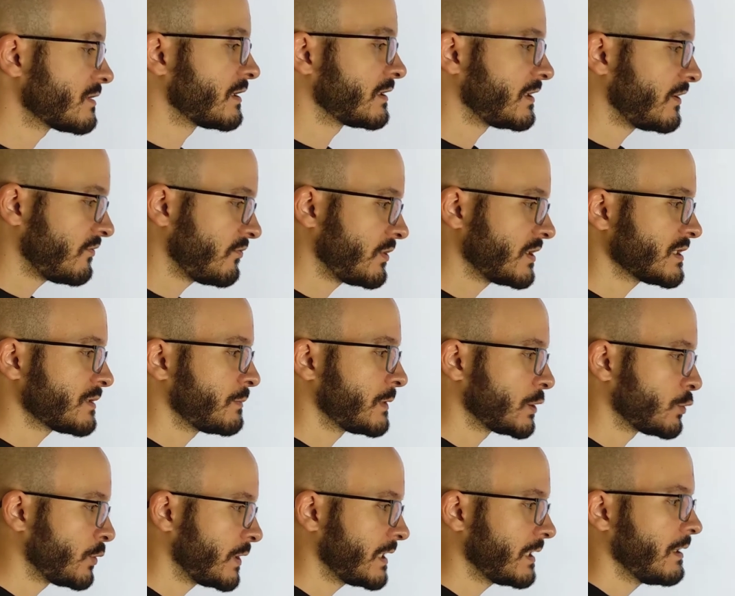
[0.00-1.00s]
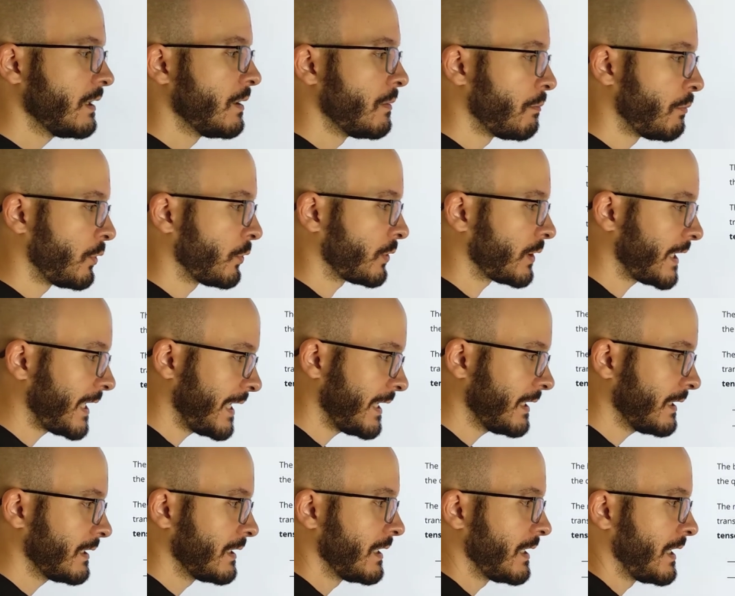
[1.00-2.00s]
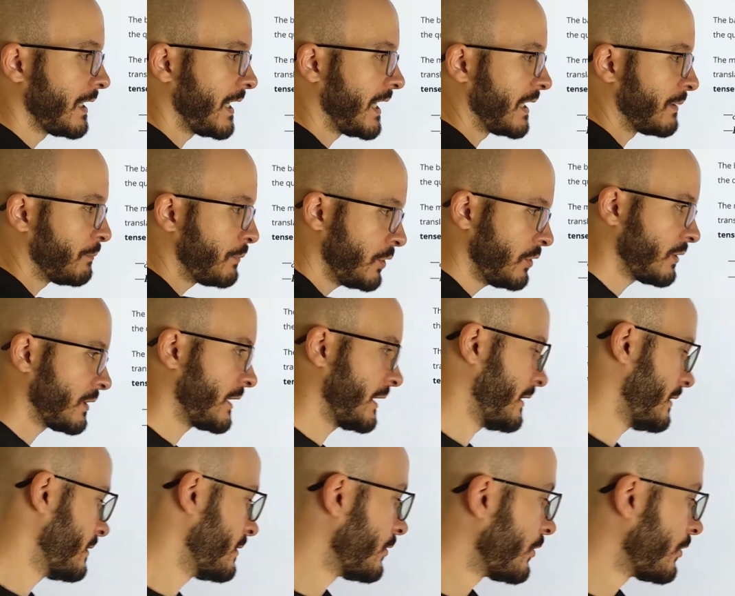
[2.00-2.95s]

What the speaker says: the difference between ¿por qué and porque.